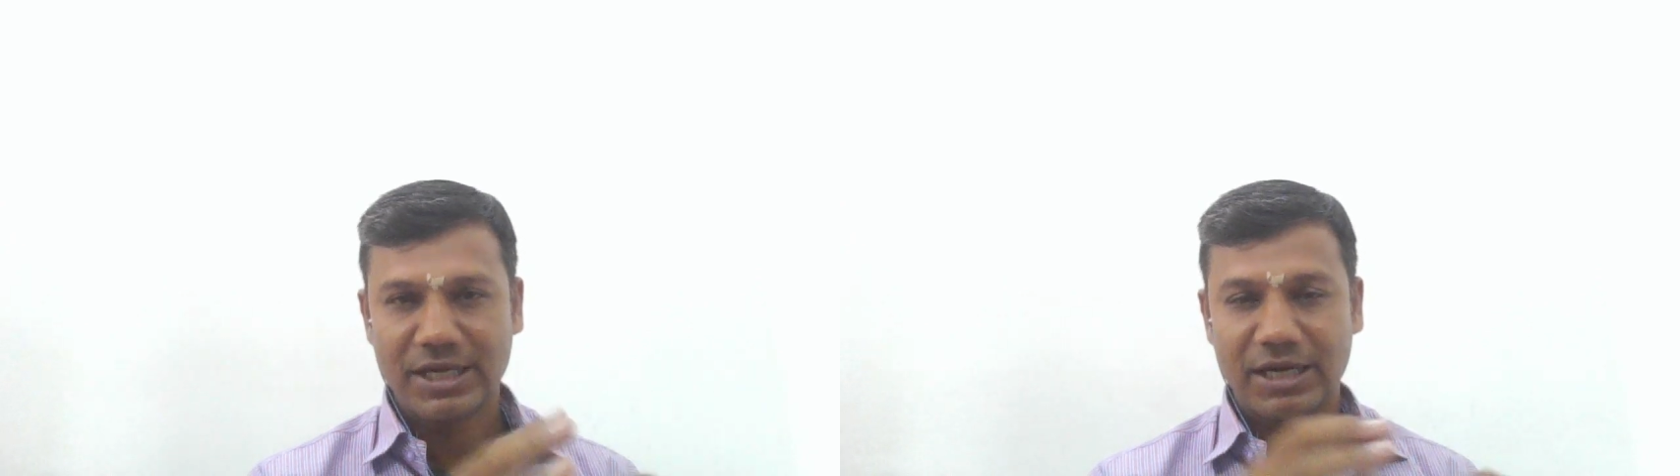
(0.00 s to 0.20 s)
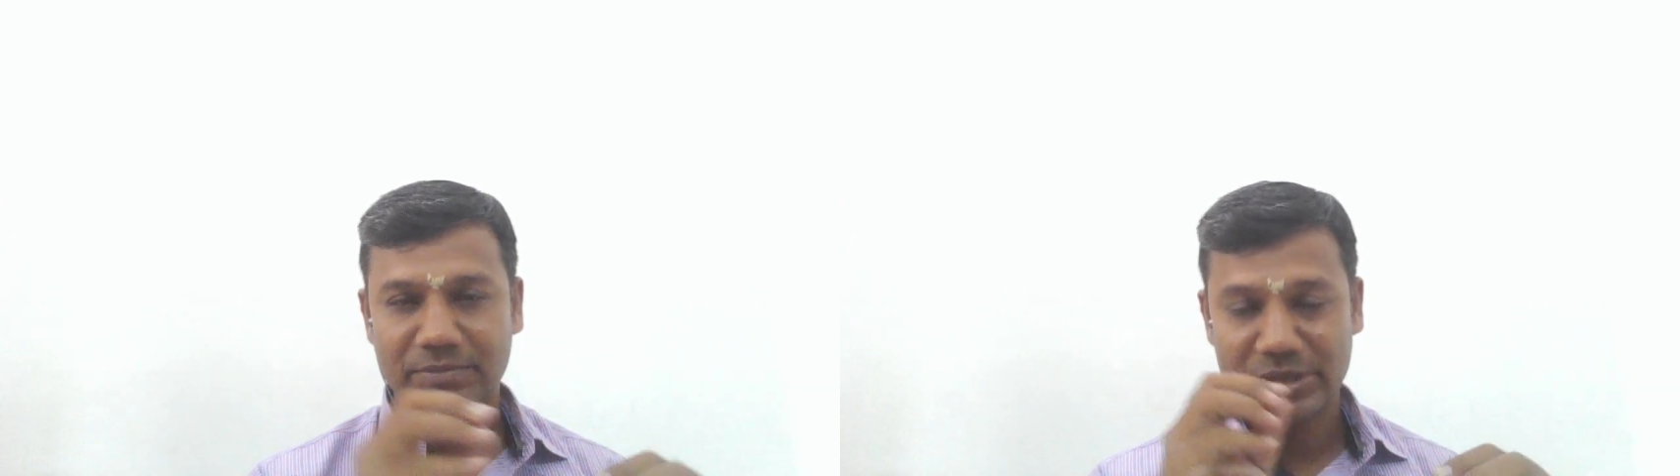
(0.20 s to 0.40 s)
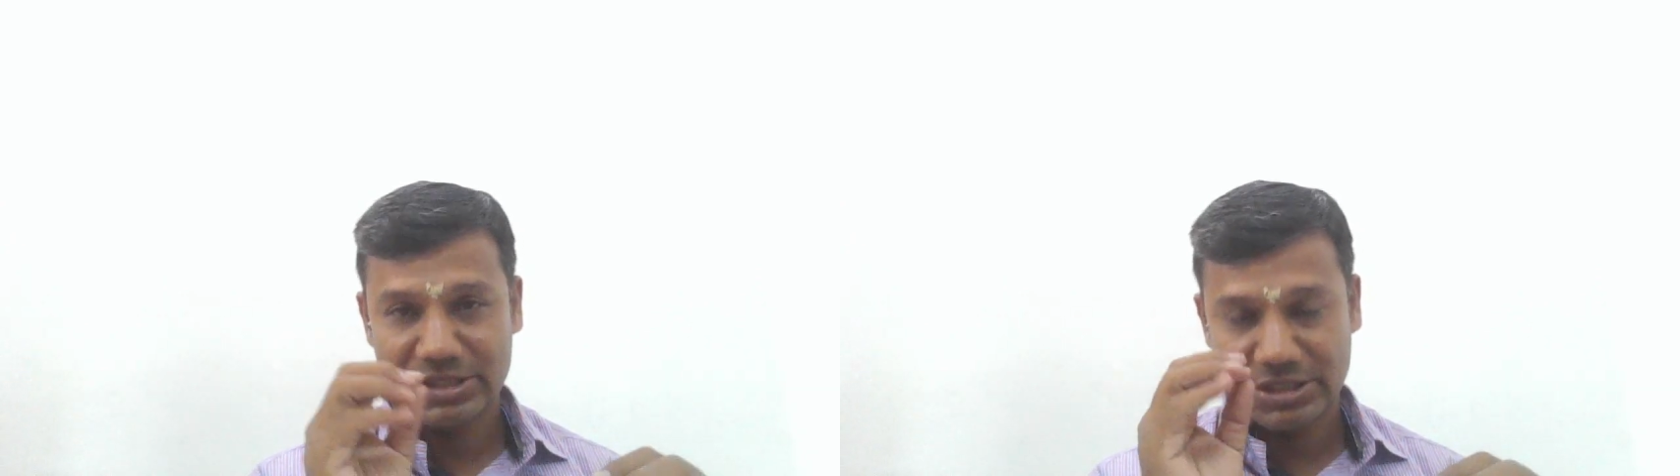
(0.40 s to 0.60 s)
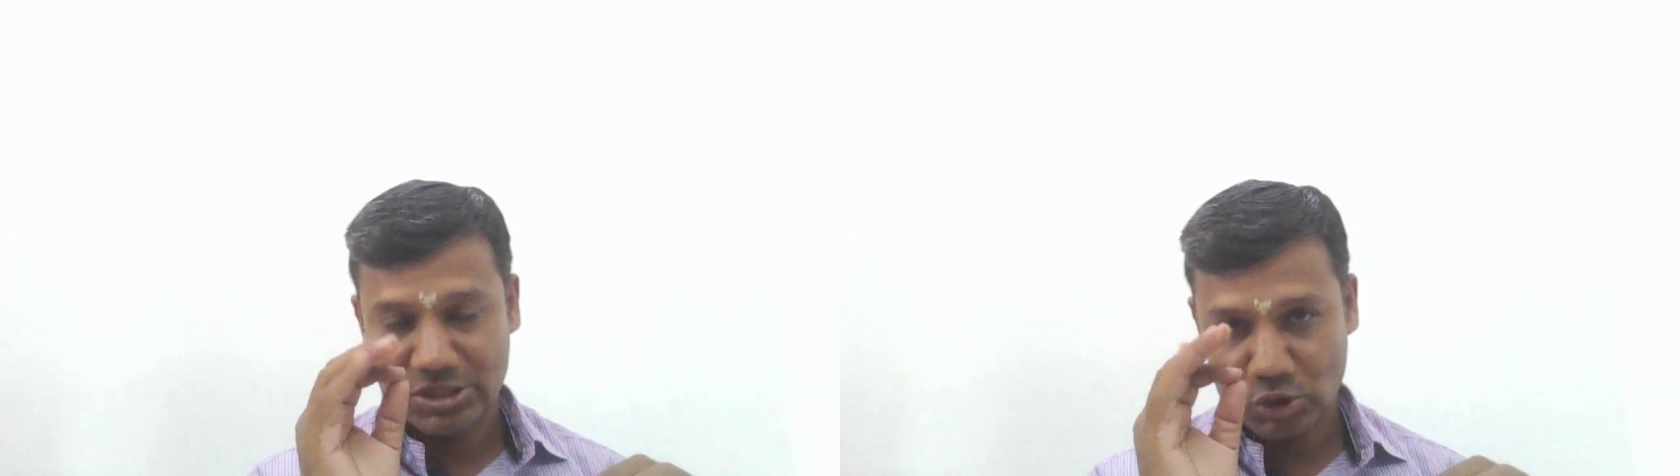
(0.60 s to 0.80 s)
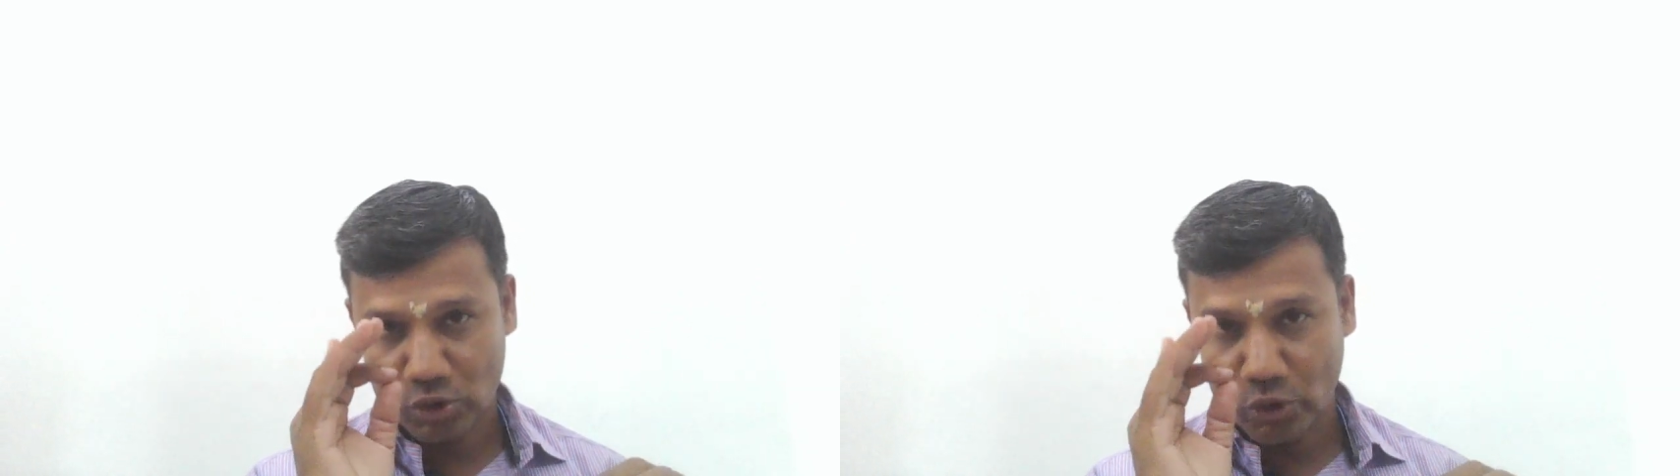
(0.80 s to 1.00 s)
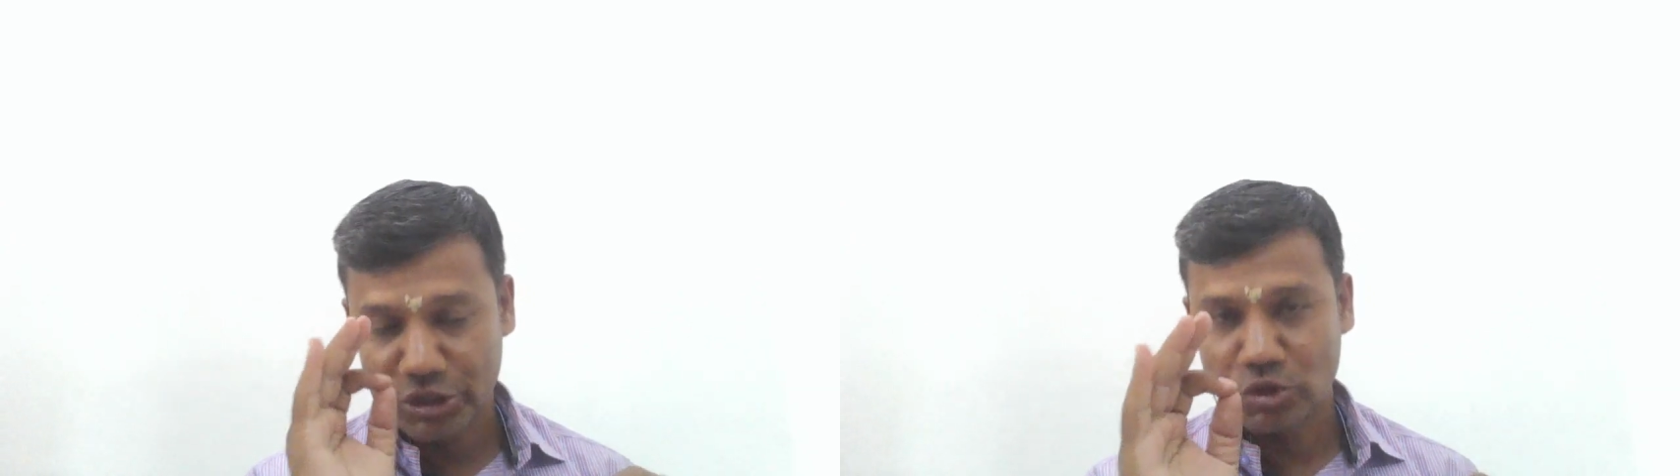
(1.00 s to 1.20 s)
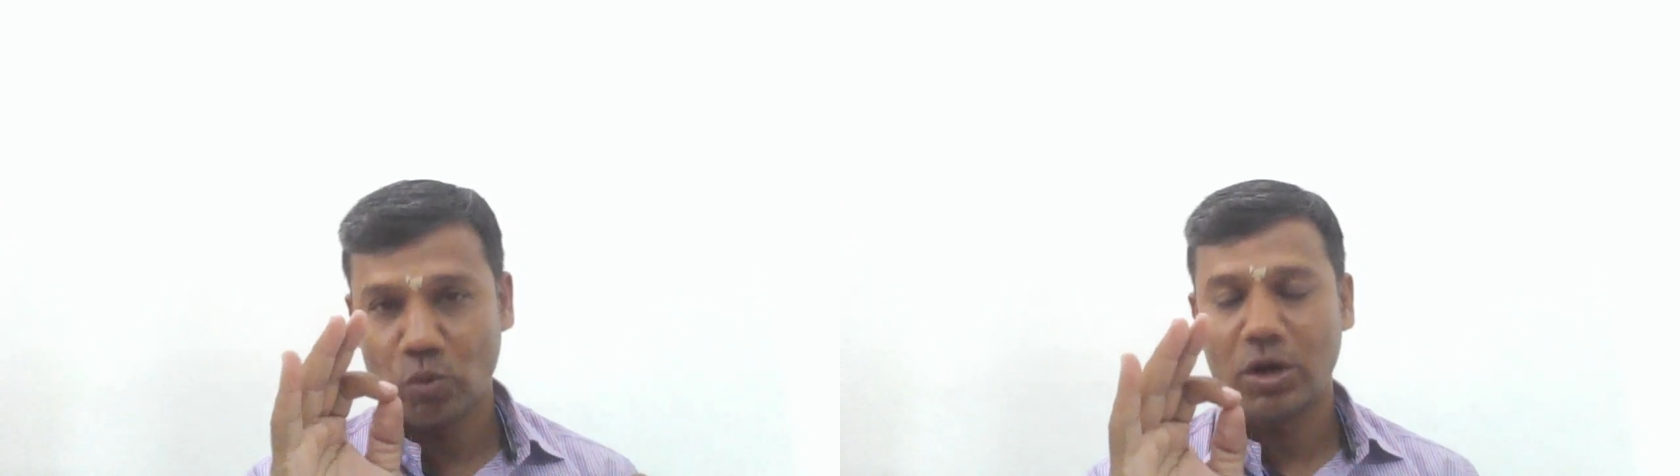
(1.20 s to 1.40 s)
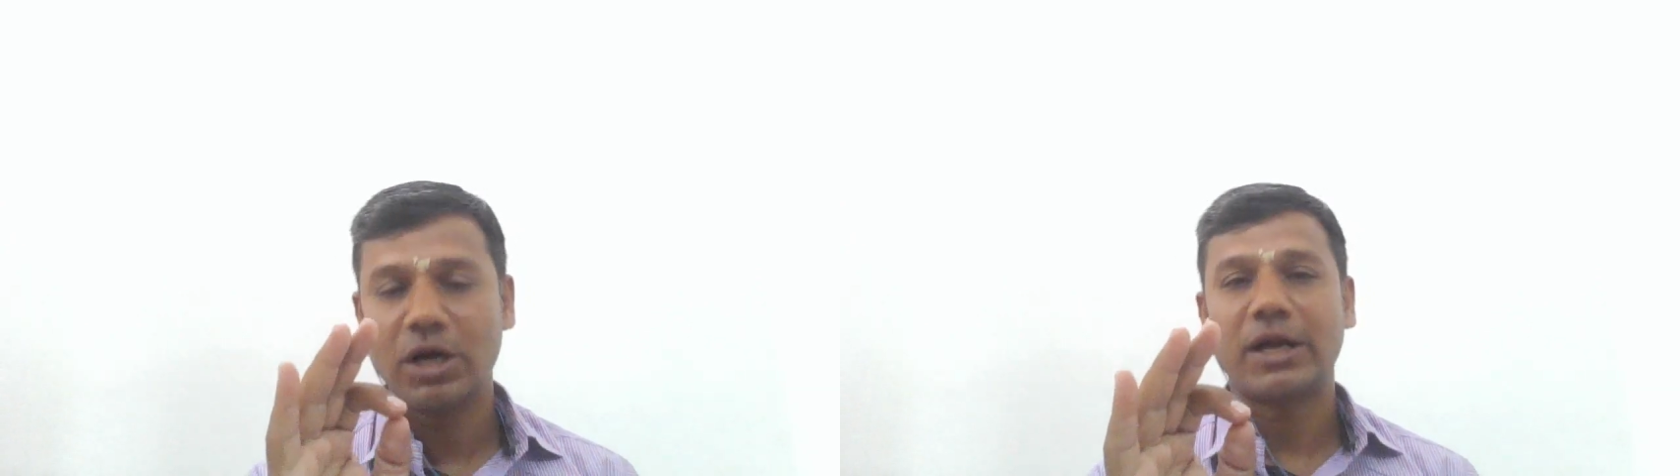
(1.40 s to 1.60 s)
That means it is going to
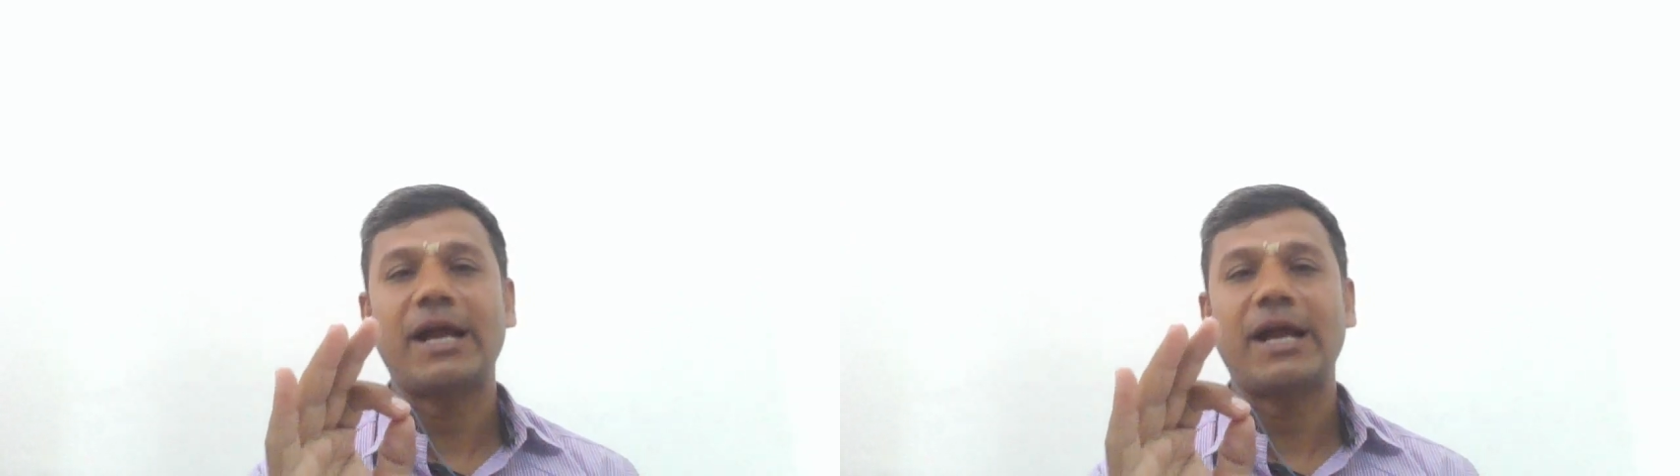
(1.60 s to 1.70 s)
work